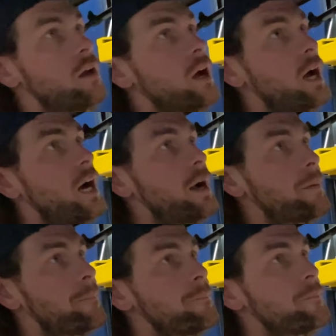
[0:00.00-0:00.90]

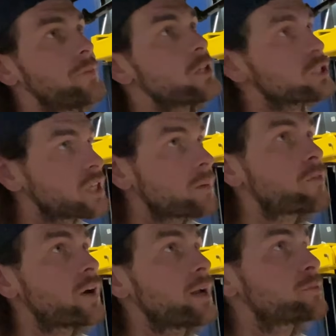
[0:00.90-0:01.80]
The
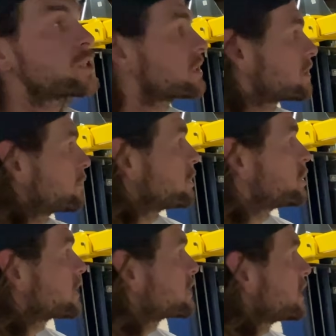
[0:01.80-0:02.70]
subframe took some
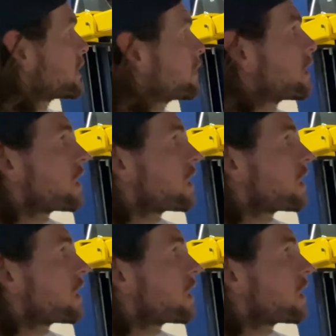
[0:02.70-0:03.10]
adjusting.